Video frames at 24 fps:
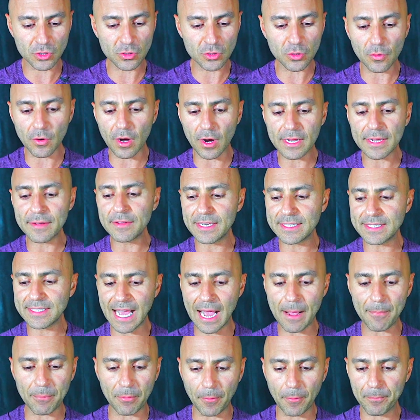So I'll give you an
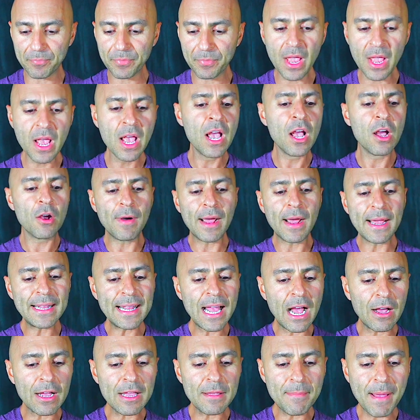example. Right
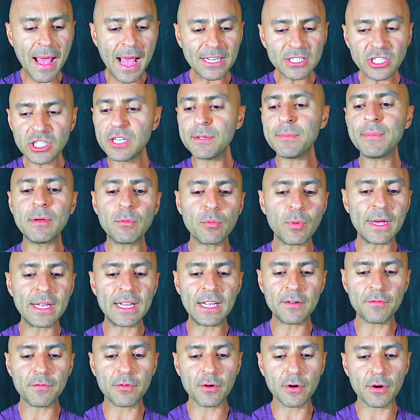now, imagine you've been
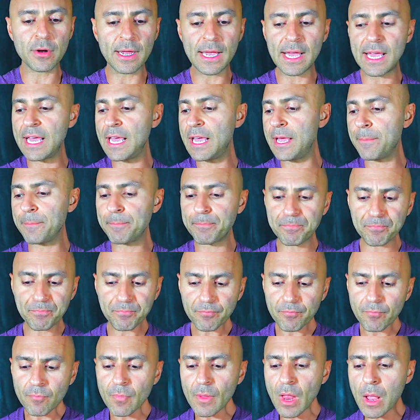waiting for a
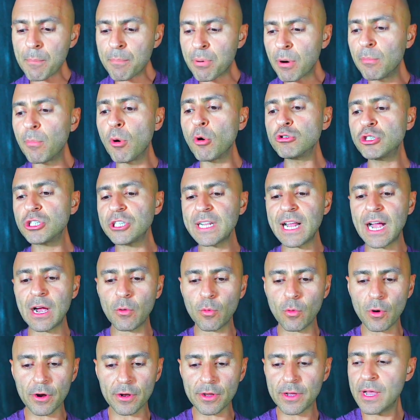promotion at
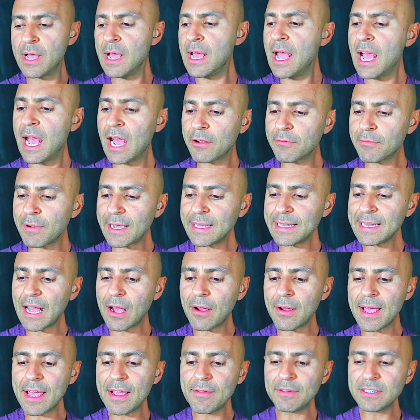work. And right
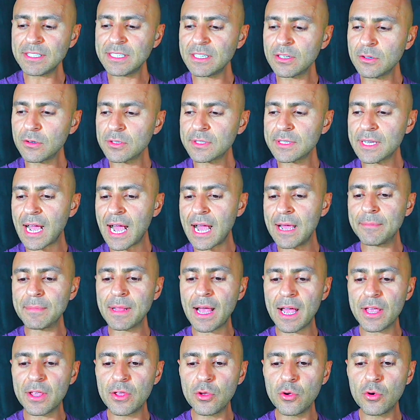now, every single time
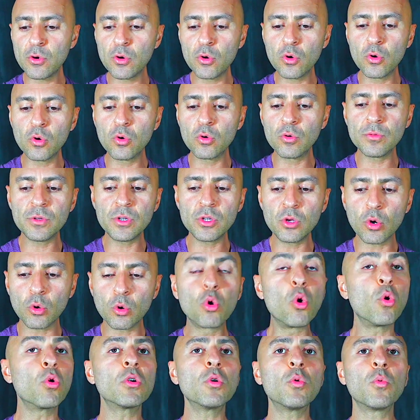that you, you know,
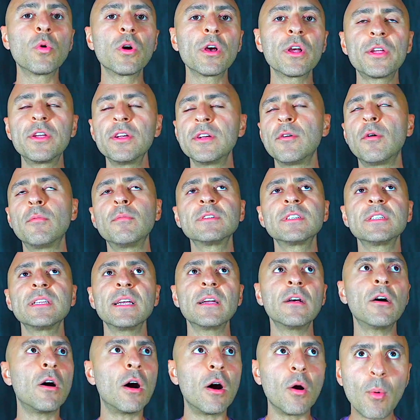go to work, you're almost
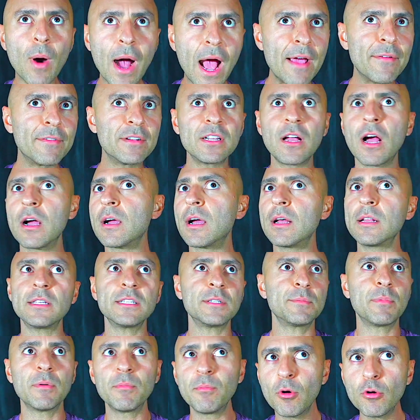like, oh, why have I not got
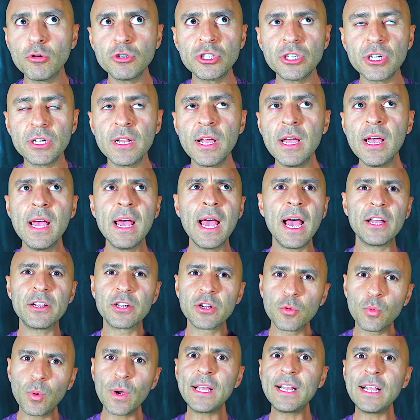this promotion? And
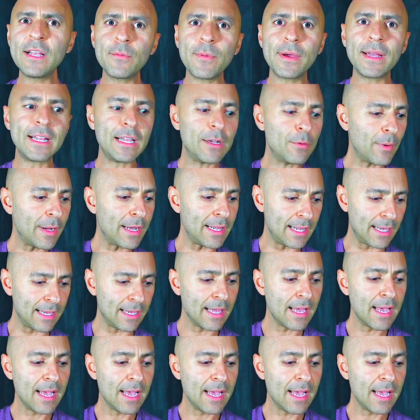you're waiting, waiting, waiting.